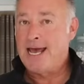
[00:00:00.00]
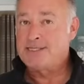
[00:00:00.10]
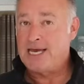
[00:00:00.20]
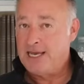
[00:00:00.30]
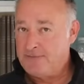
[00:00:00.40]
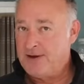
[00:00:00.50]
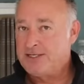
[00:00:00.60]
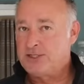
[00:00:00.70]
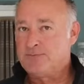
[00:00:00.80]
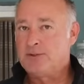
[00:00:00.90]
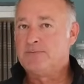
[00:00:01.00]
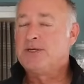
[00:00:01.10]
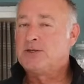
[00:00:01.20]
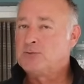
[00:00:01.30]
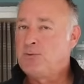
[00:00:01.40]
as a vegetable,
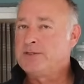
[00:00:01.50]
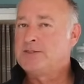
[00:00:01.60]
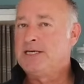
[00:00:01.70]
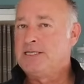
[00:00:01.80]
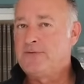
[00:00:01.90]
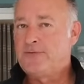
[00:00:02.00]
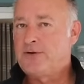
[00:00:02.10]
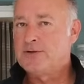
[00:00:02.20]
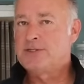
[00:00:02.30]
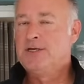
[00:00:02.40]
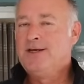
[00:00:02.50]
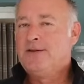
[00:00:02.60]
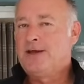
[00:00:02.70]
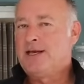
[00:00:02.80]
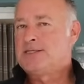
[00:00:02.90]
because once they defrost,
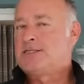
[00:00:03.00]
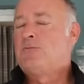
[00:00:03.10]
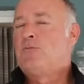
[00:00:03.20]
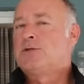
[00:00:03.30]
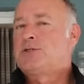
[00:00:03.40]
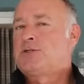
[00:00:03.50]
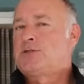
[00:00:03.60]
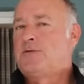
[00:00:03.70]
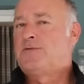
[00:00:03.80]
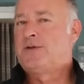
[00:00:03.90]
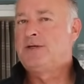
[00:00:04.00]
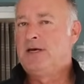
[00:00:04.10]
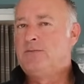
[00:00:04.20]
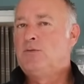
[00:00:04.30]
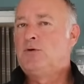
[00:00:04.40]
they are somewhat
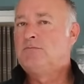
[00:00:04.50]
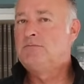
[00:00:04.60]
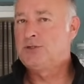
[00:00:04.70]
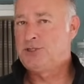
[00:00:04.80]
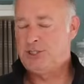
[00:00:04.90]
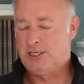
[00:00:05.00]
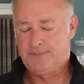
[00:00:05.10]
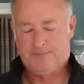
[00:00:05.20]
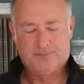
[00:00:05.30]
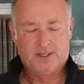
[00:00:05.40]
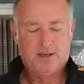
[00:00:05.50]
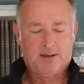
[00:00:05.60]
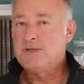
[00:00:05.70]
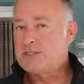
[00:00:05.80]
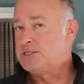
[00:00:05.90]
softer and more mushier.
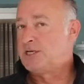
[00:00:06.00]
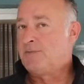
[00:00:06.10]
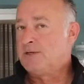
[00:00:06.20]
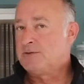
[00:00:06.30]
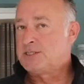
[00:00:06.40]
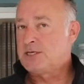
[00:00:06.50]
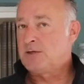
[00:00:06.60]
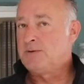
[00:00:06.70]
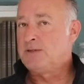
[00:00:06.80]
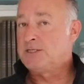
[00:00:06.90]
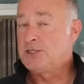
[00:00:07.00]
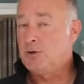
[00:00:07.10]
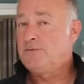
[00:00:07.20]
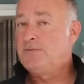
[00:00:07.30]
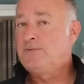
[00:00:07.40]
But Mrs. W has told me that
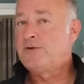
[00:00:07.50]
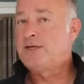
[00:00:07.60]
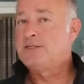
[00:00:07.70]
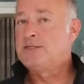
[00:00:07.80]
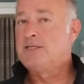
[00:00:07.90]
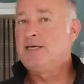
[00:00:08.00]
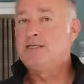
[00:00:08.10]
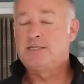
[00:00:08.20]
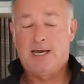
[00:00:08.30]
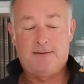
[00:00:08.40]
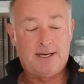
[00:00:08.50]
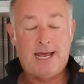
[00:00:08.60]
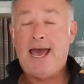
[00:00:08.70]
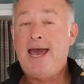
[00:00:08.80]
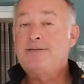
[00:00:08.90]
she often freezes these and
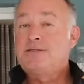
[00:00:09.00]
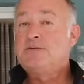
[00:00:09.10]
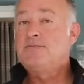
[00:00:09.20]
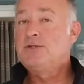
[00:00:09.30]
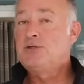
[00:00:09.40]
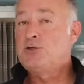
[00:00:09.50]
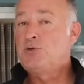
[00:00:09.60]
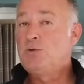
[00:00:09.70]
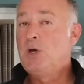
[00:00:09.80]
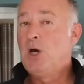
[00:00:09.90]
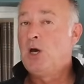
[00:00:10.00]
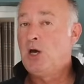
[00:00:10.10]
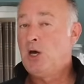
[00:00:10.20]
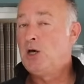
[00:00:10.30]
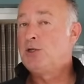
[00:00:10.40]
then adds them to
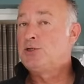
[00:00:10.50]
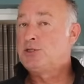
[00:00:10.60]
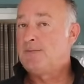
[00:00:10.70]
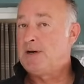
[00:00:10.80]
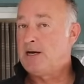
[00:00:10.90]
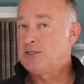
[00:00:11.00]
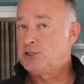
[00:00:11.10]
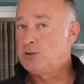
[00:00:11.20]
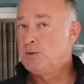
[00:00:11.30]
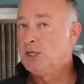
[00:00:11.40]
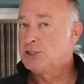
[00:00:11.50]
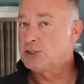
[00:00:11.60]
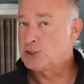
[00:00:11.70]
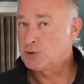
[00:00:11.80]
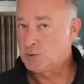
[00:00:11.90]
her tomato
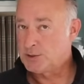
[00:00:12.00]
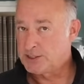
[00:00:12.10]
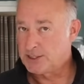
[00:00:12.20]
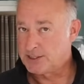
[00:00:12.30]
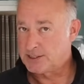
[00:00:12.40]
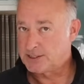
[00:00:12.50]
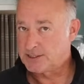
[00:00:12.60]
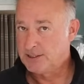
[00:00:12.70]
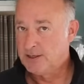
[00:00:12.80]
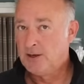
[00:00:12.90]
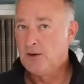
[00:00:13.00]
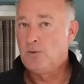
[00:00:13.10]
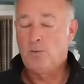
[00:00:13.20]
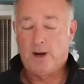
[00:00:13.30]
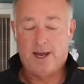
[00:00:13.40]
sauces,
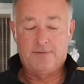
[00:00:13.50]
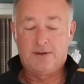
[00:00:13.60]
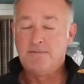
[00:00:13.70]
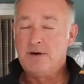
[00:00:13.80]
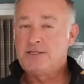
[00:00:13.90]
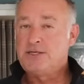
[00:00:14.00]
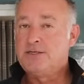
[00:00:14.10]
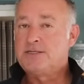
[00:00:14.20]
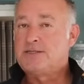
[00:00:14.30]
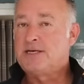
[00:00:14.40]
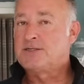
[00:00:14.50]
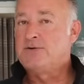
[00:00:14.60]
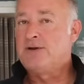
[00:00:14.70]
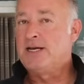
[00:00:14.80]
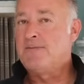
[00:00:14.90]
where the mushiness
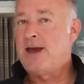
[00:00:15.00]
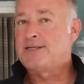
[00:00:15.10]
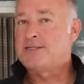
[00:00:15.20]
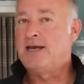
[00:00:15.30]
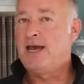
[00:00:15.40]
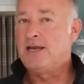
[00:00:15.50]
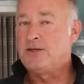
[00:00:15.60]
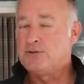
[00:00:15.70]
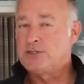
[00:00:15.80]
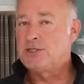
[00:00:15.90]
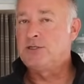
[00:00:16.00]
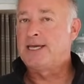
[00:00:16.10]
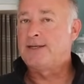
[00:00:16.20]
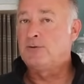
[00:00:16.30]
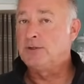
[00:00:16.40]
doesn't really matter and you
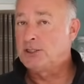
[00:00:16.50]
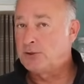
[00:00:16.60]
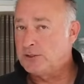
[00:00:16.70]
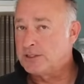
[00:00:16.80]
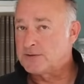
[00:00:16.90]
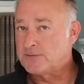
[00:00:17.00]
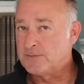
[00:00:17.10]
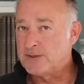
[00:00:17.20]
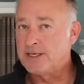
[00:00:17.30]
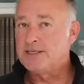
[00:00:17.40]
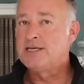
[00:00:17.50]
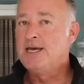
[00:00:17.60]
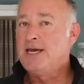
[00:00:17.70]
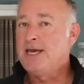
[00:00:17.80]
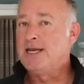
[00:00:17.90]
still get all the goodness from
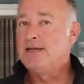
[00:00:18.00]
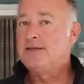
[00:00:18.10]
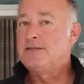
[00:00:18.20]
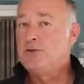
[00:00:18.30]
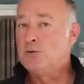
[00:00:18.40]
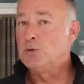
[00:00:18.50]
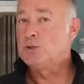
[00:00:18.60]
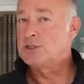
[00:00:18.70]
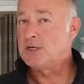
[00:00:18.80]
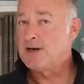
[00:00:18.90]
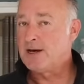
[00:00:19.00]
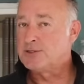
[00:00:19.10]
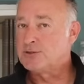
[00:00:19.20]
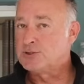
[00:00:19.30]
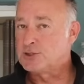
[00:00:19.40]
these in your
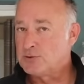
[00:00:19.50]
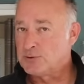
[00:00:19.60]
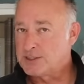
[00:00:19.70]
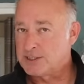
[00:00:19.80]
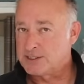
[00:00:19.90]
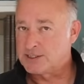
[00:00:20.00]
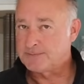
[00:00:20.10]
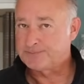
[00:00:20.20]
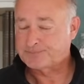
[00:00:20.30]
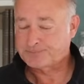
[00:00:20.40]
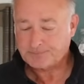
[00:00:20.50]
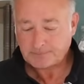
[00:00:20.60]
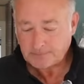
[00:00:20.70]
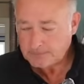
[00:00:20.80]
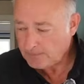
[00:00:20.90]
tomato sauces.
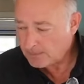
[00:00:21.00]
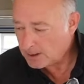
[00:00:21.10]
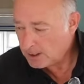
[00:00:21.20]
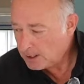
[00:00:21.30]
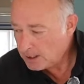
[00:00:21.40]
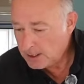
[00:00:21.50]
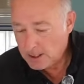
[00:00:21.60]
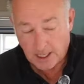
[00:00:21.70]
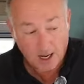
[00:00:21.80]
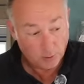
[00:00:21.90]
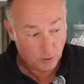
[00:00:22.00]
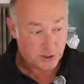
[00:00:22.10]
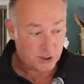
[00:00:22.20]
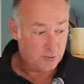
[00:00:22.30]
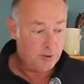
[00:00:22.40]
Now,
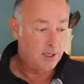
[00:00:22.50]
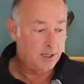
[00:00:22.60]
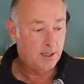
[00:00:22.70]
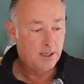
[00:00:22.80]
also,